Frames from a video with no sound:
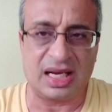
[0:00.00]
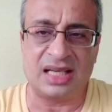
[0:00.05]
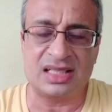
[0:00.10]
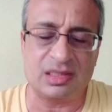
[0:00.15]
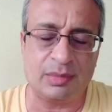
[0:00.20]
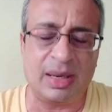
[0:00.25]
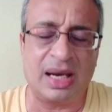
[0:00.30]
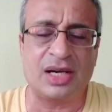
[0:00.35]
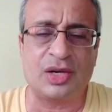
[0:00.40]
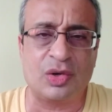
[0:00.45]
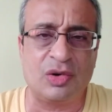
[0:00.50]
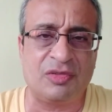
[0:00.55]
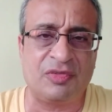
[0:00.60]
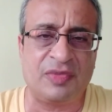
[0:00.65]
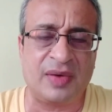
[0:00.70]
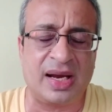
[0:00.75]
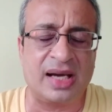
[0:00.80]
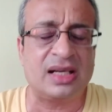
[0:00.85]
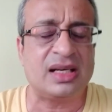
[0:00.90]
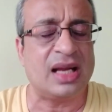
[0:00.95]
As a matter of
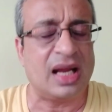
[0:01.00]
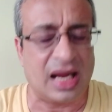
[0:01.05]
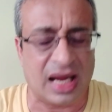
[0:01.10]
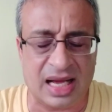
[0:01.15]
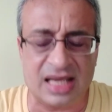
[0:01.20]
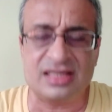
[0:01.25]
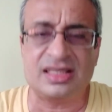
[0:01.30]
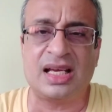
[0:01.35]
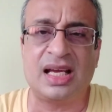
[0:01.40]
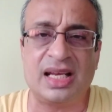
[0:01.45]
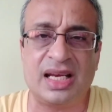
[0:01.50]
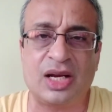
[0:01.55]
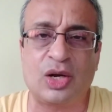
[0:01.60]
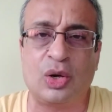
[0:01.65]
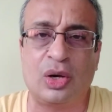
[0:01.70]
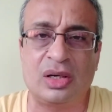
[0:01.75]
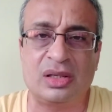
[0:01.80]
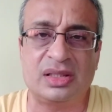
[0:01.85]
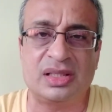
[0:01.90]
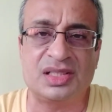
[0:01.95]
fact, as I
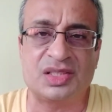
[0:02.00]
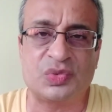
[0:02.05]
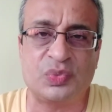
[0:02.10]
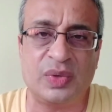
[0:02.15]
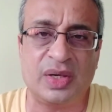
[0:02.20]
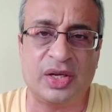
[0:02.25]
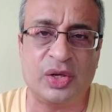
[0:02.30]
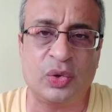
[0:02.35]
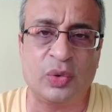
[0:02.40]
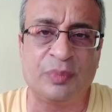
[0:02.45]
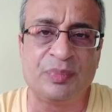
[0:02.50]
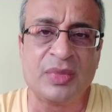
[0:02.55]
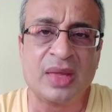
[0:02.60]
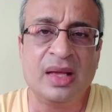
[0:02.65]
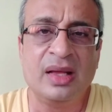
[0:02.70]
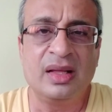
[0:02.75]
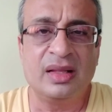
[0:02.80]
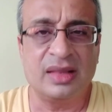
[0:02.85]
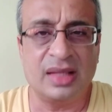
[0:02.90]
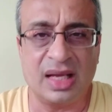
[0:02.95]
record this video,
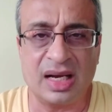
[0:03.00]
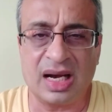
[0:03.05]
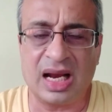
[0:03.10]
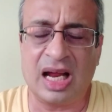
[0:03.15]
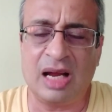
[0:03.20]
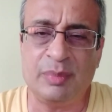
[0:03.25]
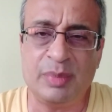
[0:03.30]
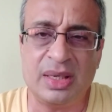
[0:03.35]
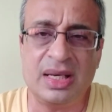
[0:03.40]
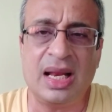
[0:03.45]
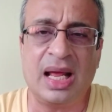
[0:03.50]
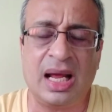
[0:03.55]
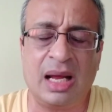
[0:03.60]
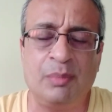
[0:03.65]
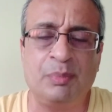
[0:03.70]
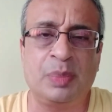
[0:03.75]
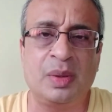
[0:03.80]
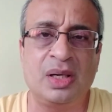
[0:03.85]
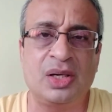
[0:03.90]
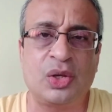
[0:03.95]
there have been
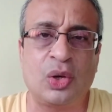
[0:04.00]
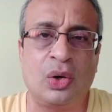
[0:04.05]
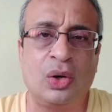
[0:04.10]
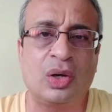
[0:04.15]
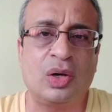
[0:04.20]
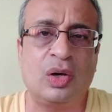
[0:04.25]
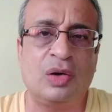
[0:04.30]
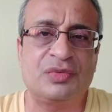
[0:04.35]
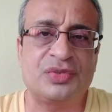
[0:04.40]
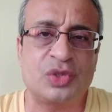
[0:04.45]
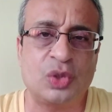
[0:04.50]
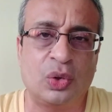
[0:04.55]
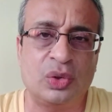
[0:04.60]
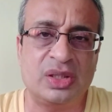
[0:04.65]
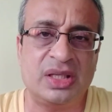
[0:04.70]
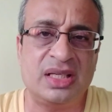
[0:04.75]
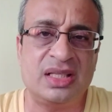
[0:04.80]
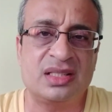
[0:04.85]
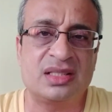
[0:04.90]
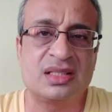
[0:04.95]
ample talk of
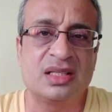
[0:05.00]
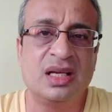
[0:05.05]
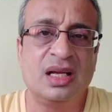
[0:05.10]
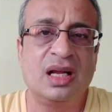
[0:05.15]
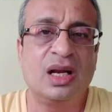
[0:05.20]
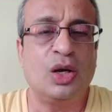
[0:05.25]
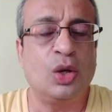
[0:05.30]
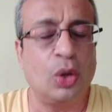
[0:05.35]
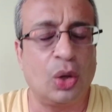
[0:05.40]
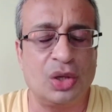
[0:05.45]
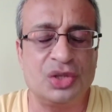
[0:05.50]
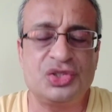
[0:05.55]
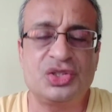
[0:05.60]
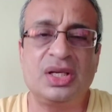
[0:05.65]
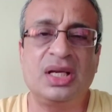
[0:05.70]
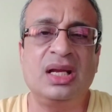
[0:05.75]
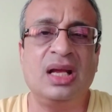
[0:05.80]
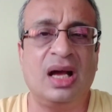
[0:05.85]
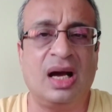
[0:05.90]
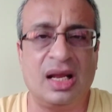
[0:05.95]
Saudis
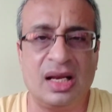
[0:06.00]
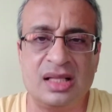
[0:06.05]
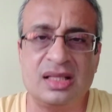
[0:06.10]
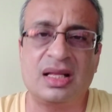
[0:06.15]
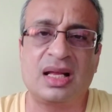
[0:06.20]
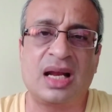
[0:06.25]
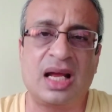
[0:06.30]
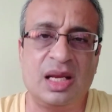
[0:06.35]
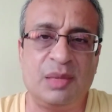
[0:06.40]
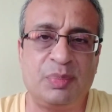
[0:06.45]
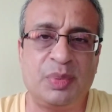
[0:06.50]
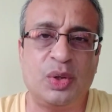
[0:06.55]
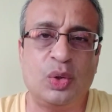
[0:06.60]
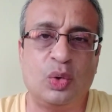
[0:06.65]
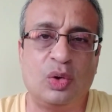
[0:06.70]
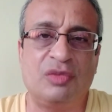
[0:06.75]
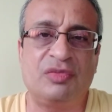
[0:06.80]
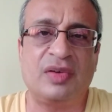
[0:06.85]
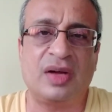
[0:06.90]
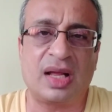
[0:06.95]
launching another I P
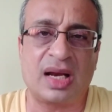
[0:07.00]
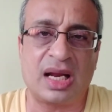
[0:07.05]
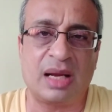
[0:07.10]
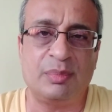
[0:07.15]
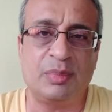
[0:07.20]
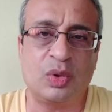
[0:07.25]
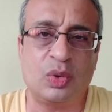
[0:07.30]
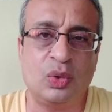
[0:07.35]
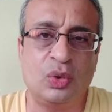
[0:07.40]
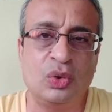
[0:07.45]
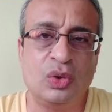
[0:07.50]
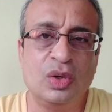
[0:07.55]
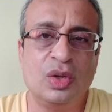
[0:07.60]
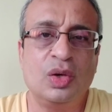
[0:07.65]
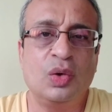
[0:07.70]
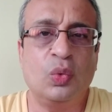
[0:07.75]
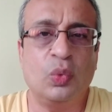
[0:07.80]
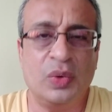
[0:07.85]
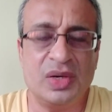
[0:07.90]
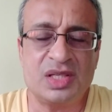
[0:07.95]
O of Aramco,
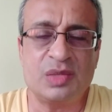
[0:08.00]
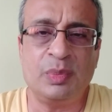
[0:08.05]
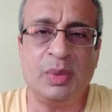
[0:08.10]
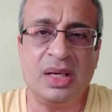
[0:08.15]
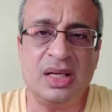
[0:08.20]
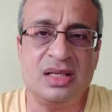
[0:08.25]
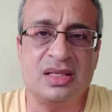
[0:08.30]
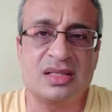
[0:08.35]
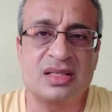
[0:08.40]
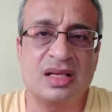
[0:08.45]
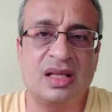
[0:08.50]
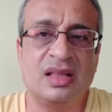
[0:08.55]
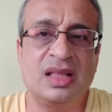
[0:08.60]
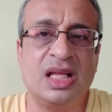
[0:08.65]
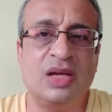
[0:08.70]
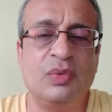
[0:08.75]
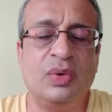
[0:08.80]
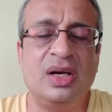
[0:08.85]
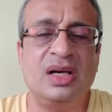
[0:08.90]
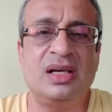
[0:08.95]
which means
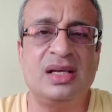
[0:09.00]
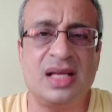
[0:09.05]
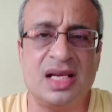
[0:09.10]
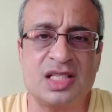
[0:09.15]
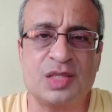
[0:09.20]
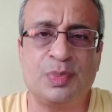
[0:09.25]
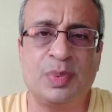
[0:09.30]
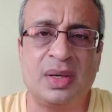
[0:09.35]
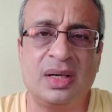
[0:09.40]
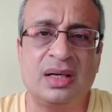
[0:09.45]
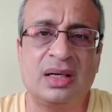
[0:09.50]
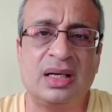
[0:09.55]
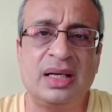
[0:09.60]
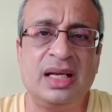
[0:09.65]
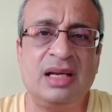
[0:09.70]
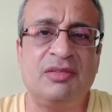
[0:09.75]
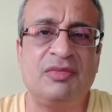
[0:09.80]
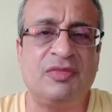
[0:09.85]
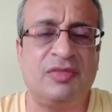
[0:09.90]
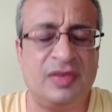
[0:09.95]
they will
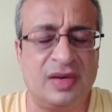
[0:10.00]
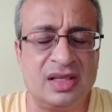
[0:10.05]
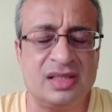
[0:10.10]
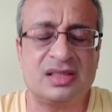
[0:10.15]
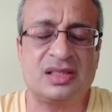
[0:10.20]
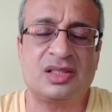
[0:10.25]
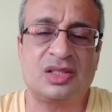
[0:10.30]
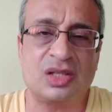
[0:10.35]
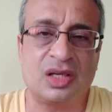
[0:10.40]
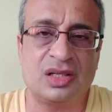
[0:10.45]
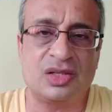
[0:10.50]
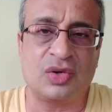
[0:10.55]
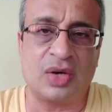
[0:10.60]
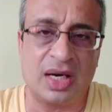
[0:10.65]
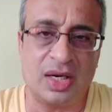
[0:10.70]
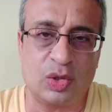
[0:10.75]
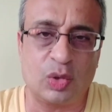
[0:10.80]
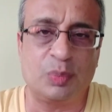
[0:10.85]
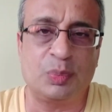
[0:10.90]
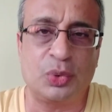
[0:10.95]
desperately first
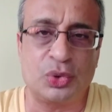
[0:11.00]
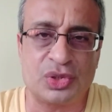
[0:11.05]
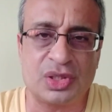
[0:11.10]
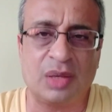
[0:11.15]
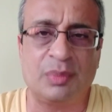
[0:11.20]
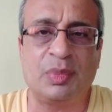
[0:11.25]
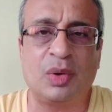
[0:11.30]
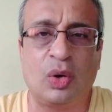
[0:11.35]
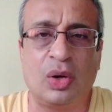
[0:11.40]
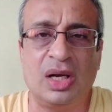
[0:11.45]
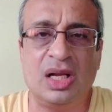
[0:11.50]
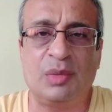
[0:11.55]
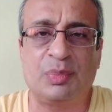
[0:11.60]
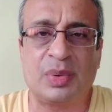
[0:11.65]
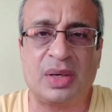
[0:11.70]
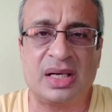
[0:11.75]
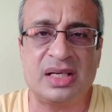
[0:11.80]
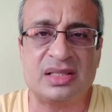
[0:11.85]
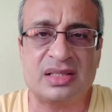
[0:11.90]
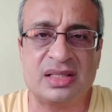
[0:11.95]
try to push up oil
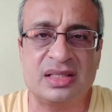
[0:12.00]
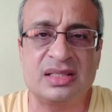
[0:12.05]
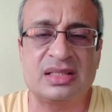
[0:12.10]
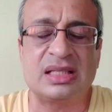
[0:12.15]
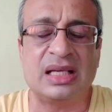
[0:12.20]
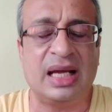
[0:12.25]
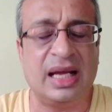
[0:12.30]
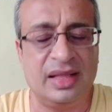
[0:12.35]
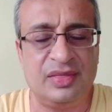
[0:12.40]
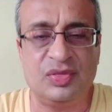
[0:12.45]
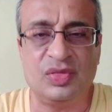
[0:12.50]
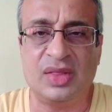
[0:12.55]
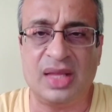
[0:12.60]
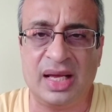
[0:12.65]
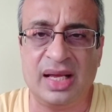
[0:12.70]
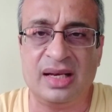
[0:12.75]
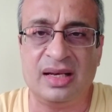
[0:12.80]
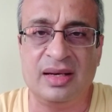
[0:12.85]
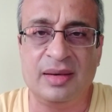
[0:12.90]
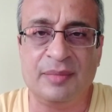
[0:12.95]
prices and
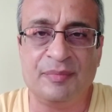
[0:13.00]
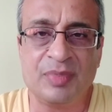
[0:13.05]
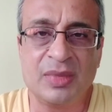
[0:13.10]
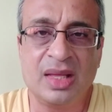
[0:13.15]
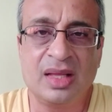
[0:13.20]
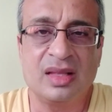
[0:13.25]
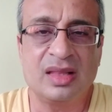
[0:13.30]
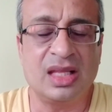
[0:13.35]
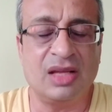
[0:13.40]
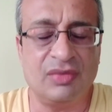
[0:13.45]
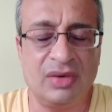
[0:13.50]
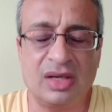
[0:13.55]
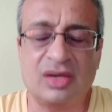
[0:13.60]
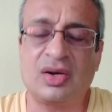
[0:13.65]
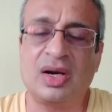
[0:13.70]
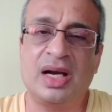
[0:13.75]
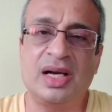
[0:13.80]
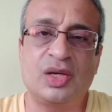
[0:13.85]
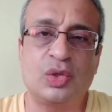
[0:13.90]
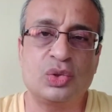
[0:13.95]
then they will
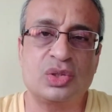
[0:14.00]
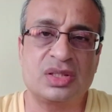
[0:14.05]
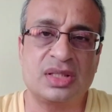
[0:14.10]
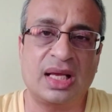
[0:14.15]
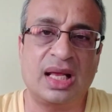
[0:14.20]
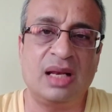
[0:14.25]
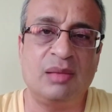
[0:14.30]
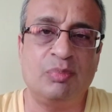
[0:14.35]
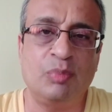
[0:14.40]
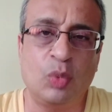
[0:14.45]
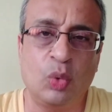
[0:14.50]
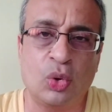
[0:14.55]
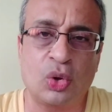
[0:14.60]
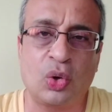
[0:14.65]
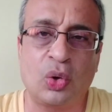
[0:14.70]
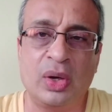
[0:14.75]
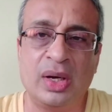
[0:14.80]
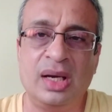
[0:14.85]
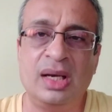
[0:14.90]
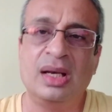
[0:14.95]
try to sell more
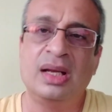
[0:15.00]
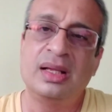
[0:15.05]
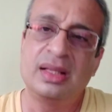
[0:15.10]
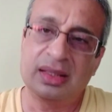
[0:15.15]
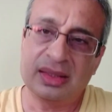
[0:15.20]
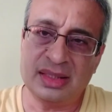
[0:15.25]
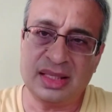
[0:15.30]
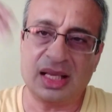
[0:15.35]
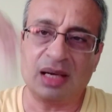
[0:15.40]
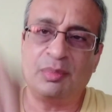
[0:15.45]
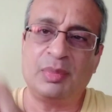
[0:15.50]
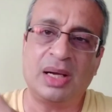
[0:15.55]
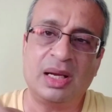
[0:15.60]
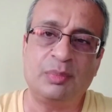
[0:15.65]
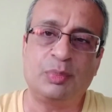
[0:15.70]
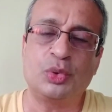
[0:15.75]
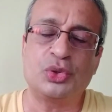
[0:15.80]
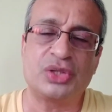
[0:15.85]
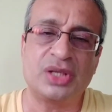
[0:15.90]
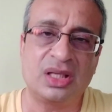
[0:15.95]
oil, thereby
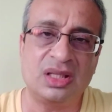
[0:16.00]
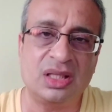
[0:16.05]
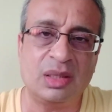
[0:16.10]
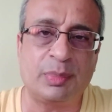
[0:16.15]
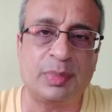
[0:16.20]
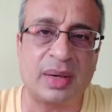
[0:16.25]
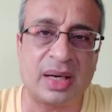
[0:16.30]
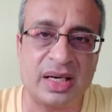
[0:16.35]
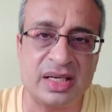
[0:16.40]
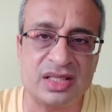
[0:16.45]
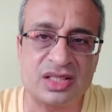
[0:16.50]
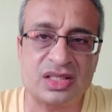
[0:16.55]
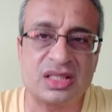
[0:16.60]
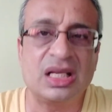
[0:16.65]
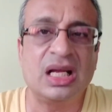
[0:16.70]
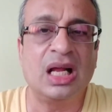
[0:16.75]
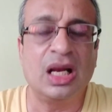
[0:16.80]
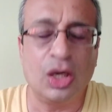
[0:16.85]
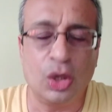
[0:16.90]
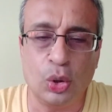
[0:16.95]
pushing the price
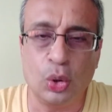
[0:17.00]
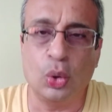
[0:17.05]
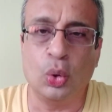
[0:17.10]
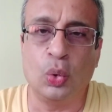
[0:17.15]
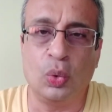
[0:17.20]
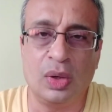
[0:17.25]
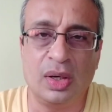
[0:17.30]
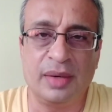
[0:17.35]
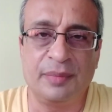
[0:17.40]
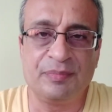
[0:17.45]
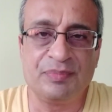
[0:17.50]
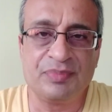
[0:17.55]
lower.